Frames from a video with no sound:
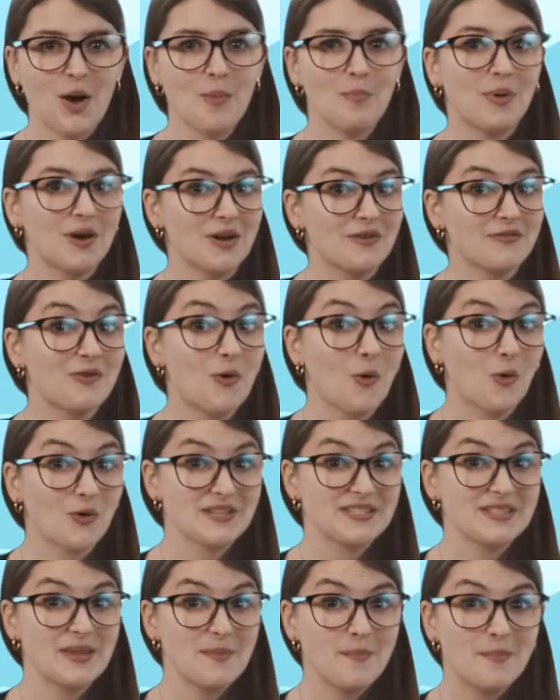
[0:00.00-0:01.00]
But of
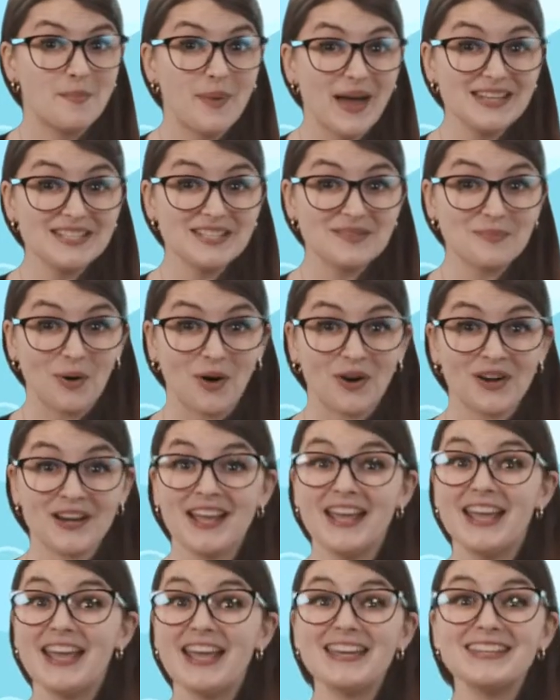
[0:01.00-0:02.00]
course, the best part
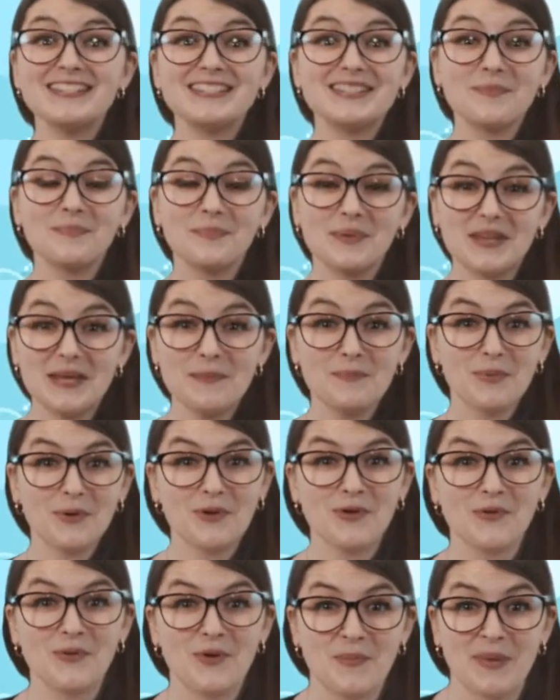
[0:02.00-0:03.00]
is the people
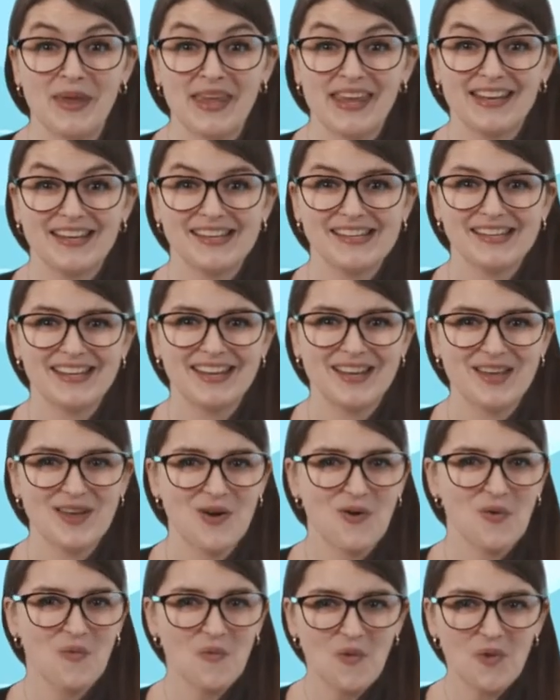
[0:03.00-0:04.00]
you will meet.
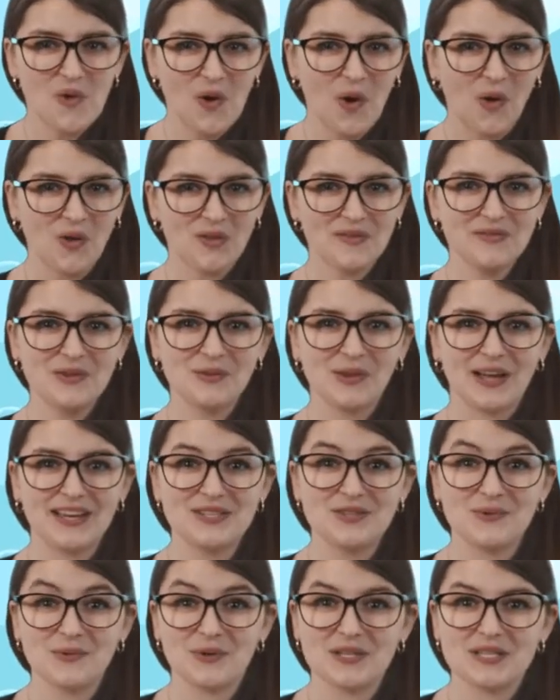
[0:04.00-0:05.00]
Would all of you like
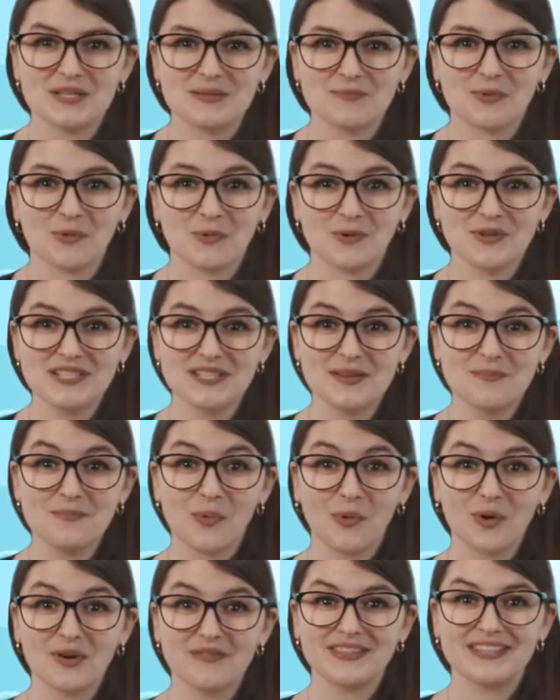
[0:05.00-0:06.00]
to explore some
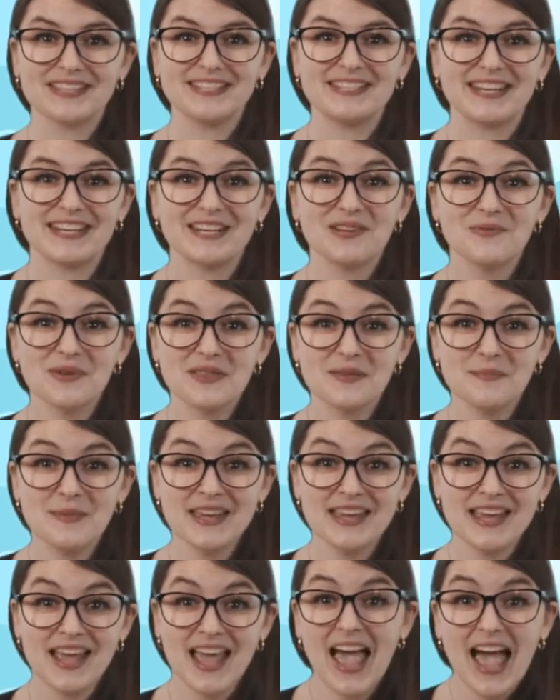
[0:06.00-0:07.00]
more of the city with
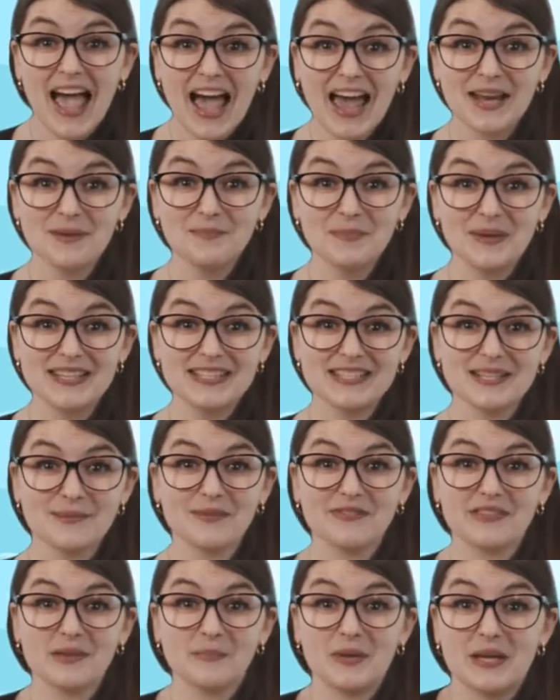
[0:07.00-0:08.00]
me and meet some
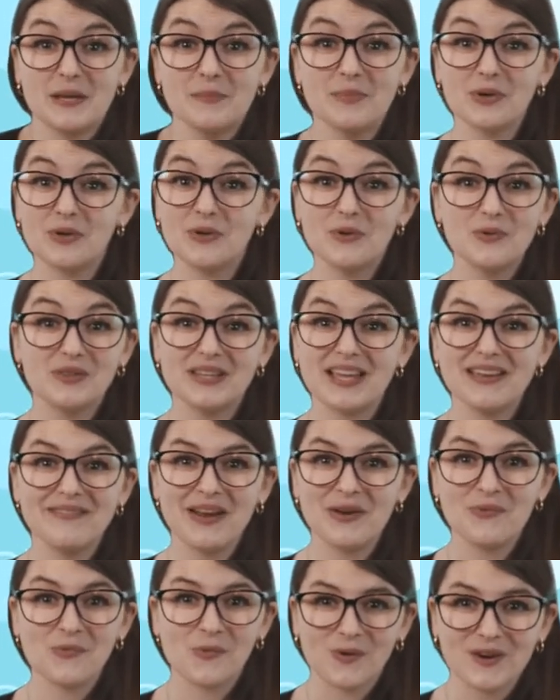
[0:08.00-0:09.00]
of the people who live
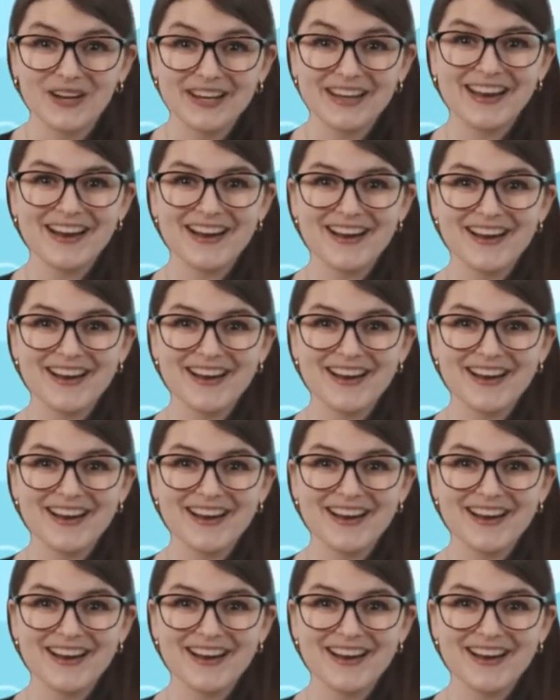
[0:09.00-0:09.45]
and work here?